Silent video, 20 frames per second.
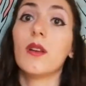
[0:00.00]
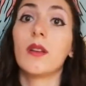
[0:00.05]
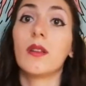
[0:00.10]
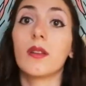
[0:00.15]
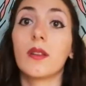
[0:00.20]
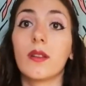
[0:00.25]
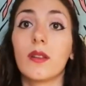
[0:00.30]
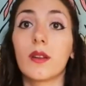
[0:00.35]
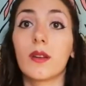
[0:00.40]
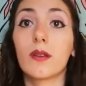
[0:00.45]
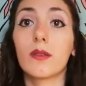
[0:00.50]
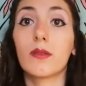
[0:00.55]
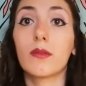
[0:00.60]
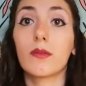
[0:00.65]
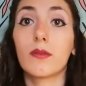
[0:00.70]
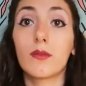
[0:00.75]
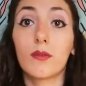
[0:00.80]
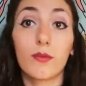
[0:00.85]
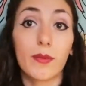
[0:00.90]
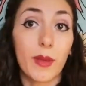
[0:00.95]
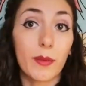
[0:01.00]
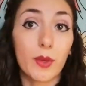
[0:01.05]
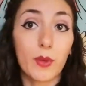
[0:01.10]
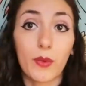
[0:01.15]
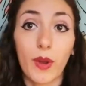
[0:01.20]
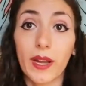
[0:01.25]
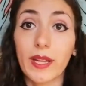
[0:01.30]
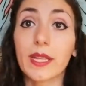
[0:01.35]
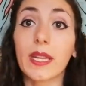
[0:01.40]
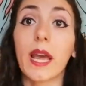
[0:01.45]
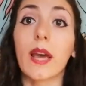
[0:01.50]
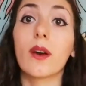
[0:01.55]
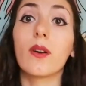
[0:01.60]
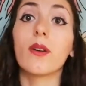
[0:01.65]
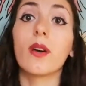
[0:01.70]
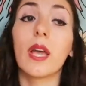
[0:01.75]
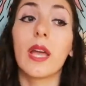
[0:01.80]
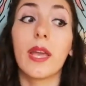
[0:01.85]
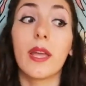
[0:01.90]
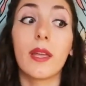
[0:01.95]
maybe right now.
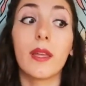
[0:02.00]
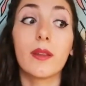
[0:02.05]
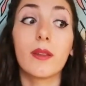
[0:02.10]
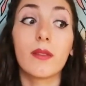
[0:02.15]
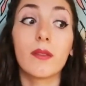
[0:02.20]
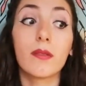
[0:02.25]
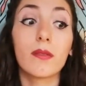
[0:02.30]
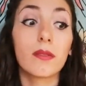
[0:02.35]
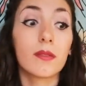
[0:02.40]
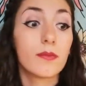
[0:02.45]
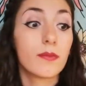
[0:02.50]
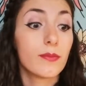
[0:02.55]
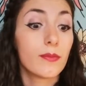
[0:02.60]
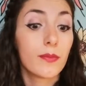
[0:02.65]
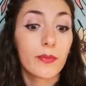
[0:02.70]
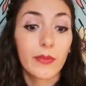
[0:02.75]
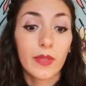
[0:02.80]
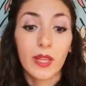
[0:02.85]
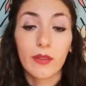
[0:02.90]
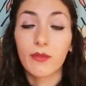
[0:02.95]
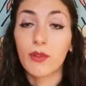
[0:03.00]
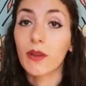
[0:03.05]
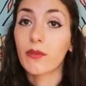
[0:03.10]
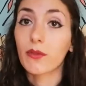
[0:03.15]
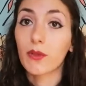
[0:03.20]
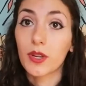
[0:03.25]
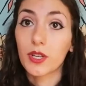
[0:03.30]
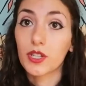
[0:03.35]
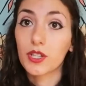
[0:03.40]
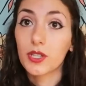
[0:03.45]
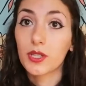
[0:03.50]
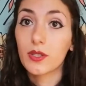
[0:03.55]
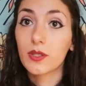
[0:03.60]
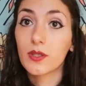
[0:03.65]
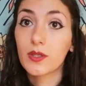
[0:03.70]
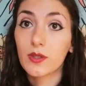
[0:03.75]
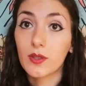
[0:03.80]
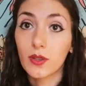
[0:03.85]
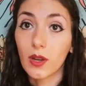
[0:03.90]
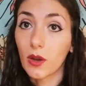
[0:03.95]
And if you have
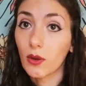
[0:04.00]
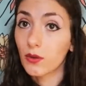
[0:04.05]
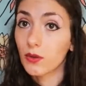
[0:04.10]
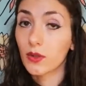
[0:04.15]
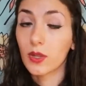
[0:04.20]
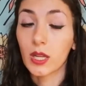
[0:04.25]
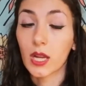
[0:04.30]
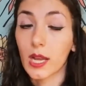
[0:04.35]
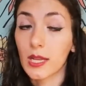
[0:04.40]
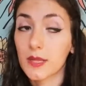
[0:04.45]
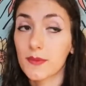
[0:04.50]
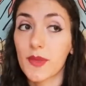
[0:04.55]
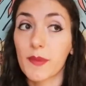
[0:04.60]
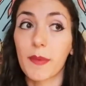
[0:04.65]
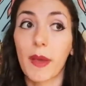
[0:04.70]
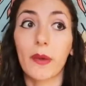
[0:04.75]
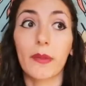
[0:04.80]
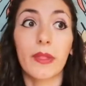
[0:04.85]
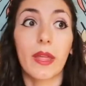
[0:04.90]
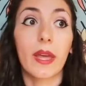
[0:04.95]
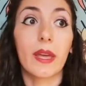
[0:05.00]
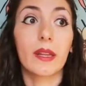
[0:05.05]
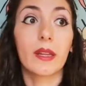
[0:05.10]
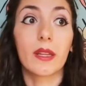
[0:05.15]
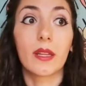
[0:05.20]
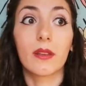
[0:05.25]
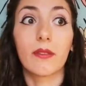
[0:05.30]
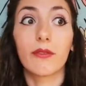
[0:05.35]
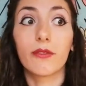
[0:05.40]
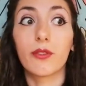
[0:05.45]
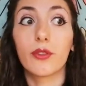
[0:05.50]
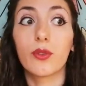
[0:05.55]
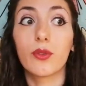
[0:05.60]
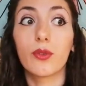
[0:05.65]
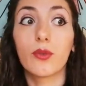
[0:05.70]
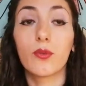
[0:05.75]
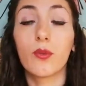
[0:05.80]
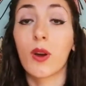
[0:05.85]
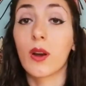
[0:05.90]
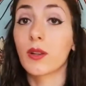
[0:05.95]
questions, you can ask me about that if
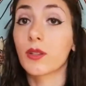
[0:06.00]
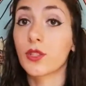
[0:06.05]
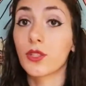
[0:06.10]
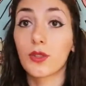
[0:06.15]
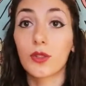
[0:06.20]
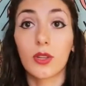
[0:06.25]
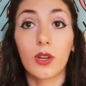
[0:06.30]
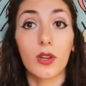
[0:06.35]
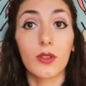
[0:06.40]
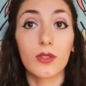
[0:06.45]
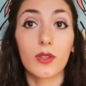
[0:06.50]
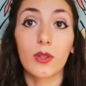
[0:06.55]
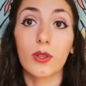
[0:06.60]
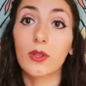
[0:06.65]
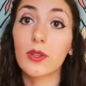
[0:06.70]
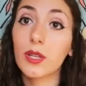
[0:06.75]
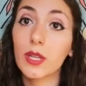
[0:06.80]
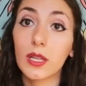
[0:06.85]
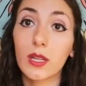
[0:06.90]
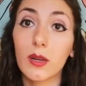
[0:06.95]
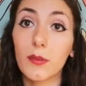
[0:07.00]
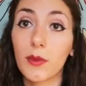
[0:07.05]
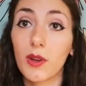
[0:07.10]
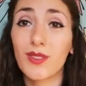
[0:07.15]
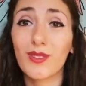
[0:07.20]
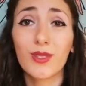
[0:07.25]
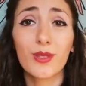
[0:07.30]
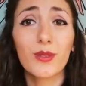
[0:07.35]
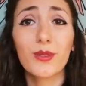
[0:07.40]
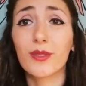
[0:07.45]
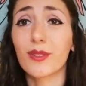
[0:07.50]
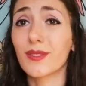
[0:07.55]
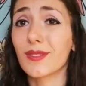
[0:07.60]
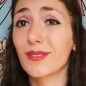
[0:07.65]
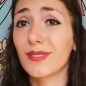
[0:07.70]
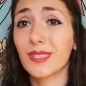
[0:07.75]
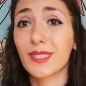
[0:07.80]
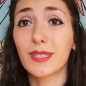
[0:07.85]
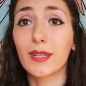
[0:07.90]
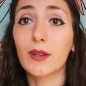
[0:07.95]
you want. You could also look it up on Google,
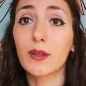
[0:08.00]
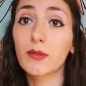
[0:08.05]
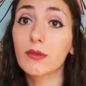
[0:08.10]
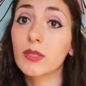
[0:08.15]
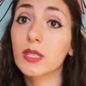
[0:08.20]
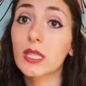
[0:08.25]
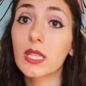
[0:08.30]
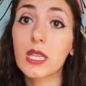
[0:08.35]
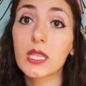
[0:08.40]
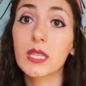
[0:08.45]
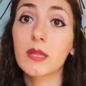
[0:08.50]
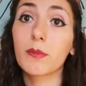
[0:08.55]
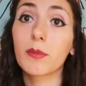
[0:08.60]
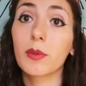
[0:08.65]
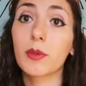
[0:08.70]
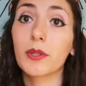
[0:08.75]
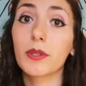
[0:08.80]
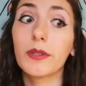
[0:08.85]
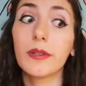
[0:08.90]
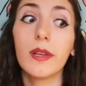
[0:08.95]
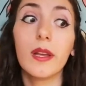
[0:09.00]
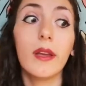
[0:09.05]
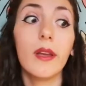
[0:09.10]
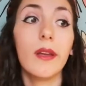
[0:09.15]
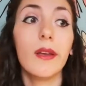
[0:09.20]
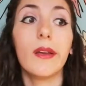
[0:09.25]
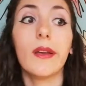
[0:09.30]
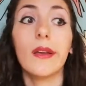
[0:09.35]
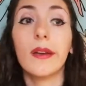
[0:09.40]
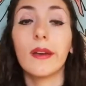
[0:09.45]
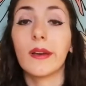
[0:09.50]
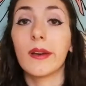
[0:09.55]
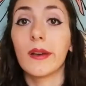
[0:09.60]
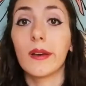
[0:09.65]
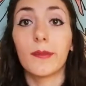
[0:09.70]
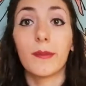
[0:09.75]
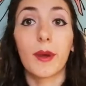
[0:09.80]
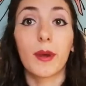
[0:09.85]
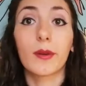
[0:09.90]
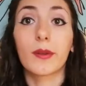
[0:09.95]
really simple
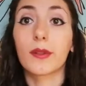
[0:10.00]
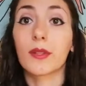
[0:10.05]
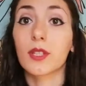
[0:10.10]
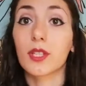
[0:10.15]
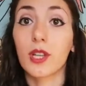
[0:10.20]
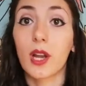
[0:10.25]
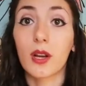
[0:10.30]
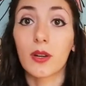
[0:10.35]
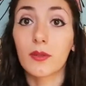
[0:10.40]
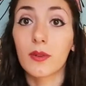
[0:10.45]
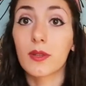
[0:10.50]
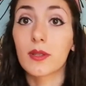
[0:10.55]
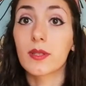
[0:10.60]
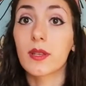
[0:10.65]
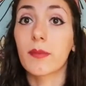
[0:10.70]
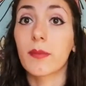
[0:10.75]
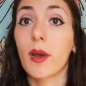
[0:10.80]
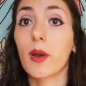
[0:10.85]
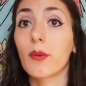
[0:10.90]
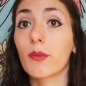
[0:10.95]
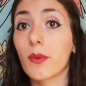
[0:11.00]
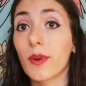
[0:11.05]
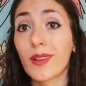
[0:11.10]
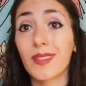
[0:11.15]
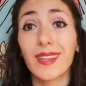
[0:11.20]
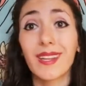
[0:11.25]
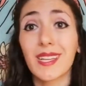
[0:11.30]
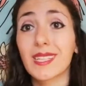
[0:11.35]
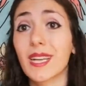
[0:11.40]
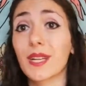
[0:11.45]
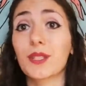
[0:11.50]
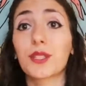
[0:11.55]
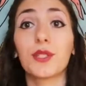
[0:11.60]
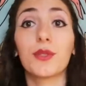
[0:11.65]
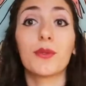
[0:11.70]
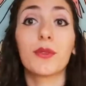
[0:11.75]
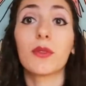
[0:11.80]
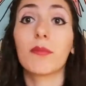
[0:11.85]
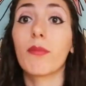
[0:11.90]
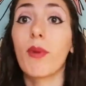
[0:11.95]
about the chakras, about where they connect
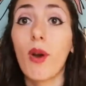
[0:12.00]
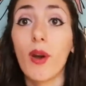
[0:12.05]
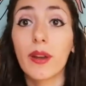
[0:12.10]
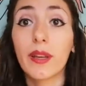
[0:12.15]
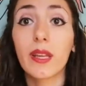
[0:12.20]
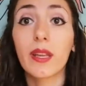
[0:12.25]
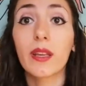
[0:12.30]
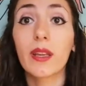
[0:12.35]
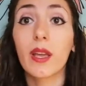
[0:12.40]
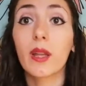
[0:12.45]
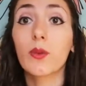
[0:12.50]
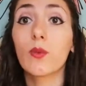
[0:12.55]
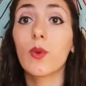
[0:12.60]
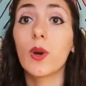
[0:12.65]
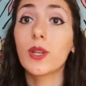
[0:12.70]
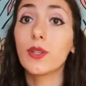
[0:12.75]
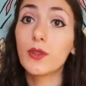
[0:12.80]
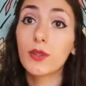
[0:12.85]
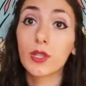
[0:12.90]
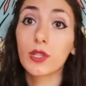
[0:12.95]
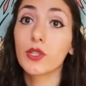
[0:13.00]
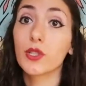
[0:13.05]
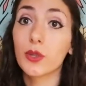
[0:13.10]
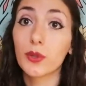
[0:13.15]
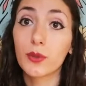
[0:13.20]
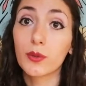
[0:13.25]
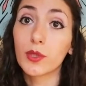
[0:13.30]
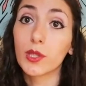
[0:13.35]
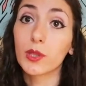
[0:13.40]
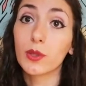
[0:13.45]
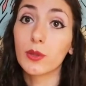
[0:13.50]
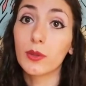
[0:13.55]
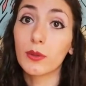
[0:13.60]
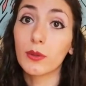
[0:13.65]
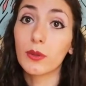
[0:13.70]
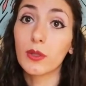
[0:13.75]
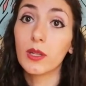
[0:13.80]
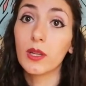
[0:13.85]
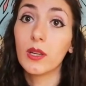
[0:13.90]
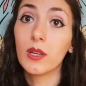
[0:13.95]
to in the body and what you can do to